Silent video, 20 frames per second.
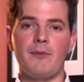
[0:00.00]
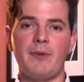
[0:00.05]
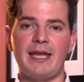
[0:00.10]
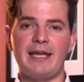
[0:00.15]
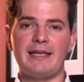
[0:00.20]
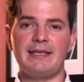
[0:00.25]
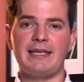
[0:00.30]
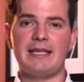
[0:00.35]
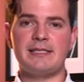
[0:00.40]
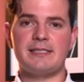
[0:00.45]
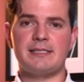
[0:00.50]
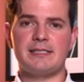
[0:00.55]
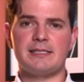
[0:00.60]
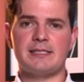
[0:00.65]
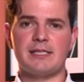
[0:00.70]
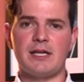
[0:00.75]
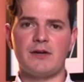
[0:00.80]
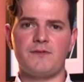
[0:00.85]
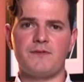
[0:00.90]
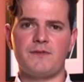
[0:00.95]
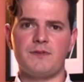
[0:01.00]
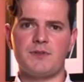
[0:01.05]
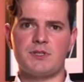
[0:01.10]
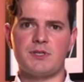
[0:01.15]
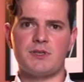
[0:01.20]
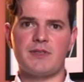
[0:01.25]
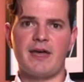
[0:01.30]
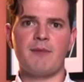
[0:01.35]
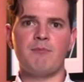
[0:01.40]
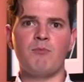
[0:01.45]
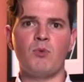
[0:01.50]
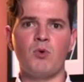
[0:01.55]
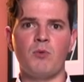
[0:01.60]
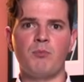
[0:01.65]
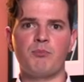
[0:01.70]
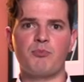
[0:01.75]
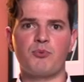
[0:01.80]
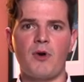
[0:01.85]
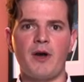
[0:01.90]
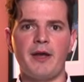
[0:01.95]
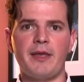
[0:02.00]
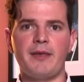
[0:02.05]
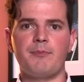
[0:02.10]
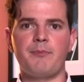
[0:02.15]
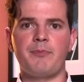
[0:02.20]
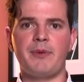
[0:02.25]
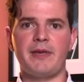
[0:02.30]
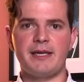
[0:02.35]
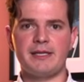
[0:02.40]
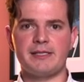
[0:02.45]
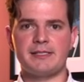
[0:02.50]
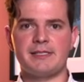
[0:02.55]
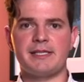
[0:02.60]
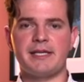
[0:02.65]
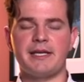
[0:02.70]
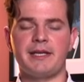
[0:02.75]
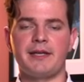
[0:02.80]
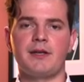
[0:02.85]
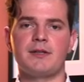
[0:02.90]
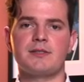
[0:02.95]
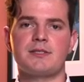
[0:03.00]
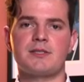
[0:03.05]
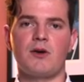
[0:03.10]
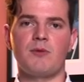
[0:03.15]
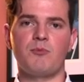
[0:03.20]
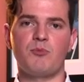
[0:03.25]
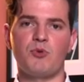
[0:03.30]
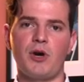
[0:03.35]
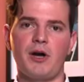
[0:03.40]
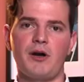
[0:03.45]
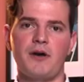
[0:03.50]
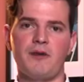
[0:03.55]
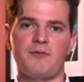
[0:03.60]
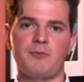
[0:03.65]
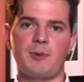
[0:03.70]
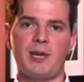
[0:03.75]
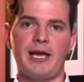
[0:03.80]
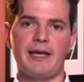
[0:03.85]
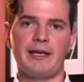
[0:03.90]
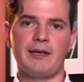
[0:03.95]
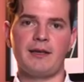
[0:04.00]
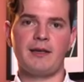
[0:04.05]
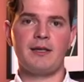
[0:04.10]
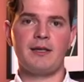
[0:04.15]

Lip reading: It lends itself to that more bright, piercing timbre of playing.